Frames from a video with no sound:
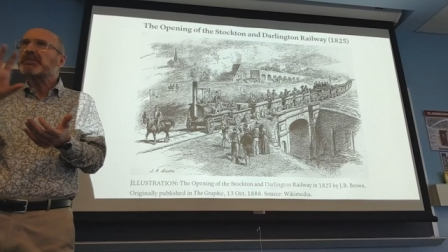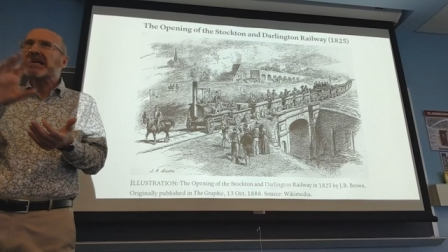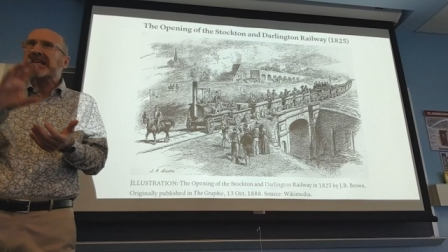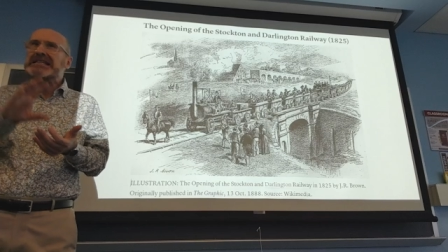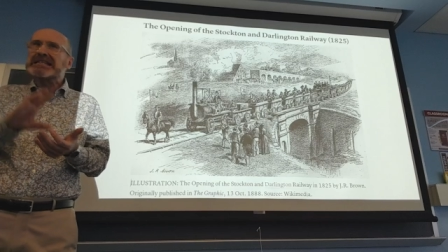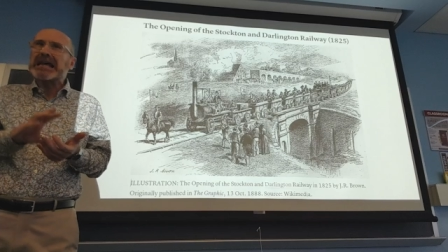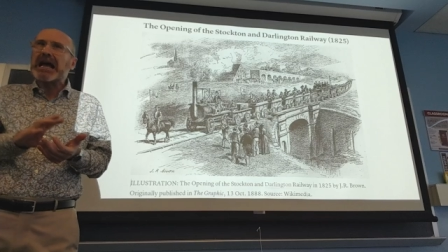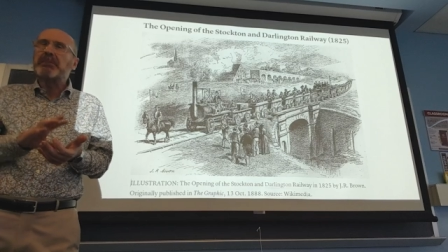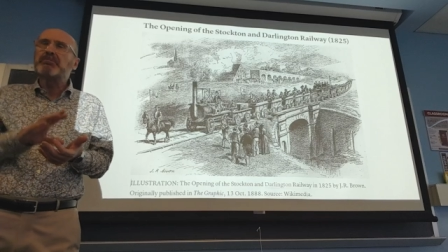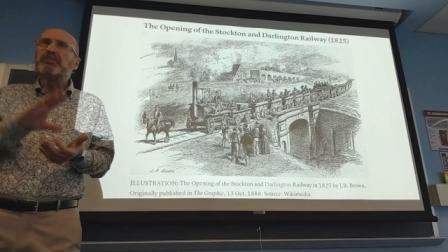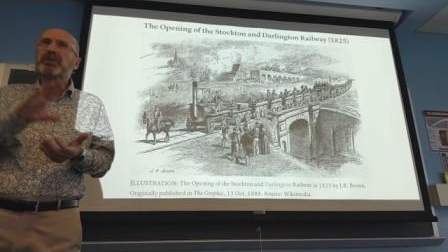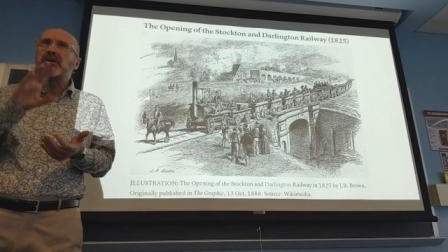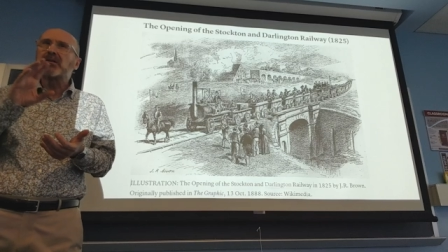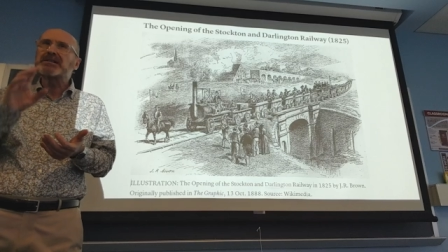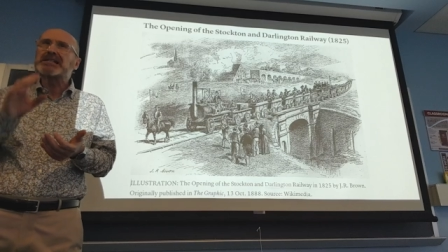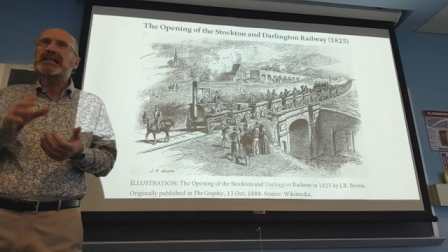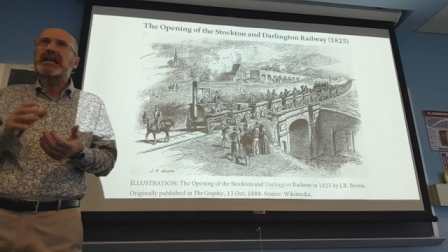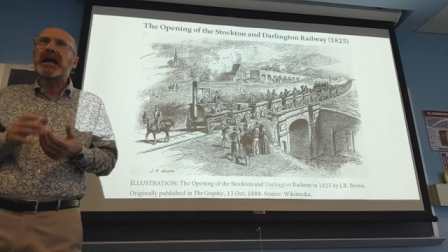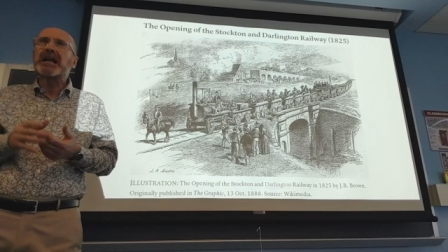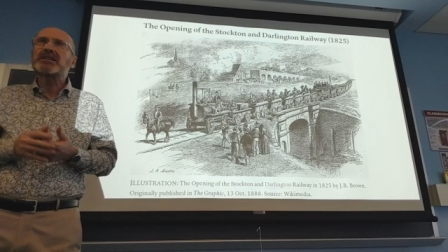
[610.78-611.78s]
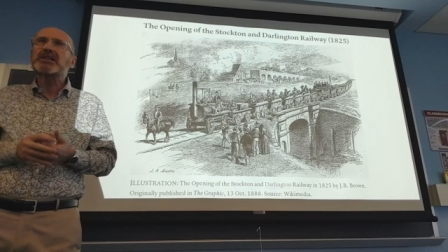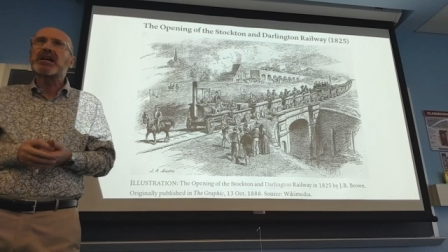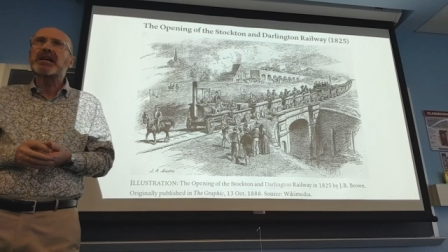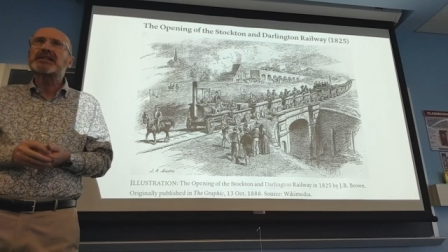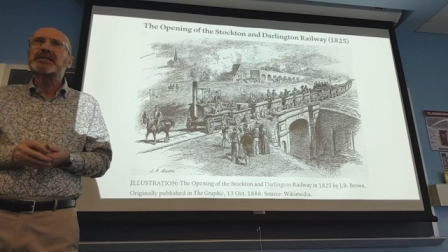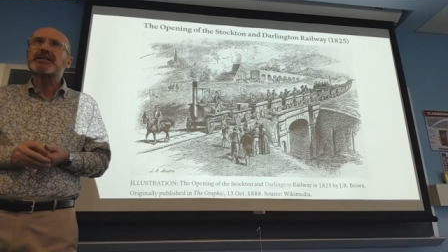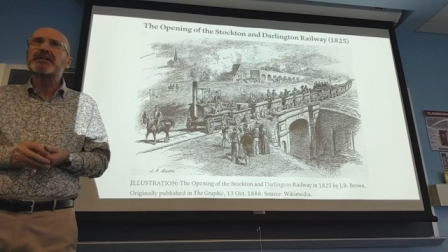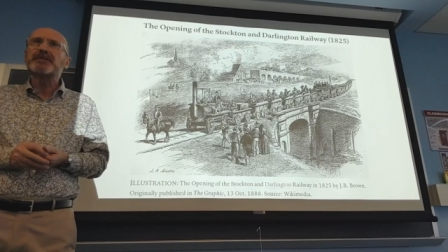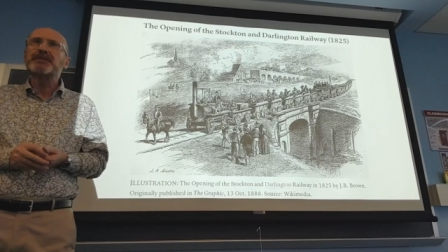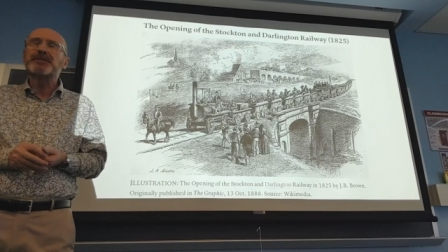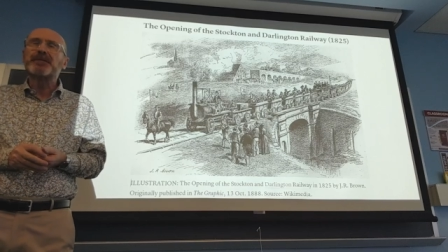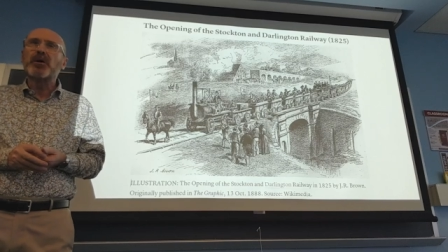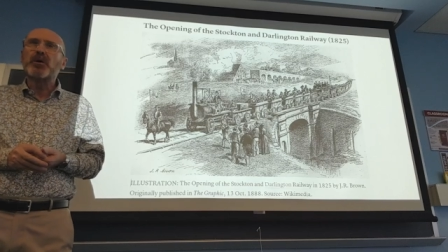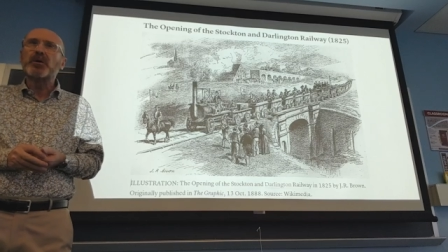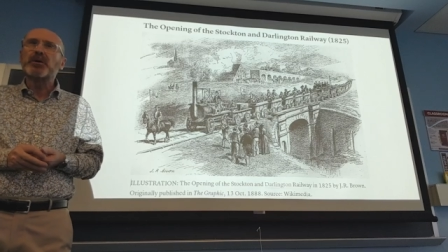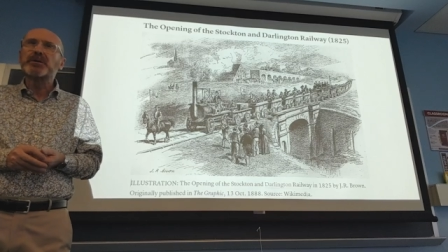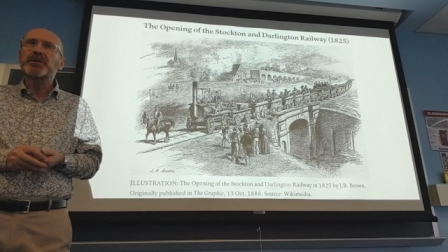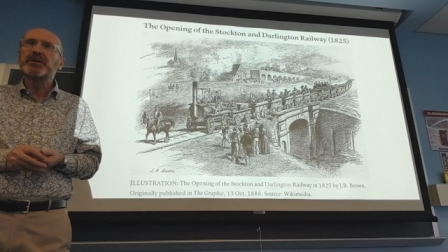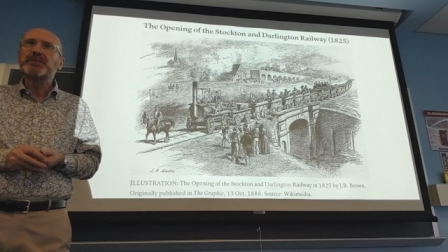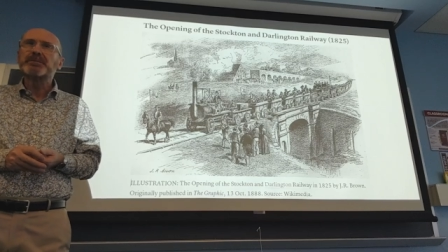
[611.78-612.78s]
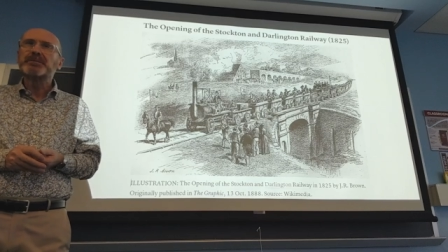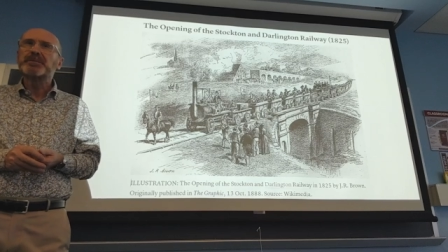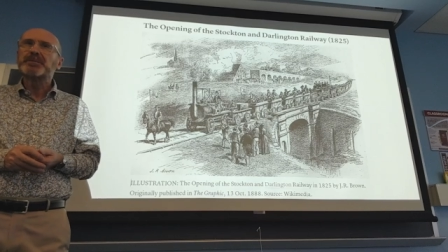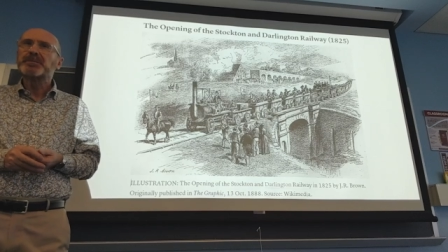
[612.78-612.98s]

example, such as the phone,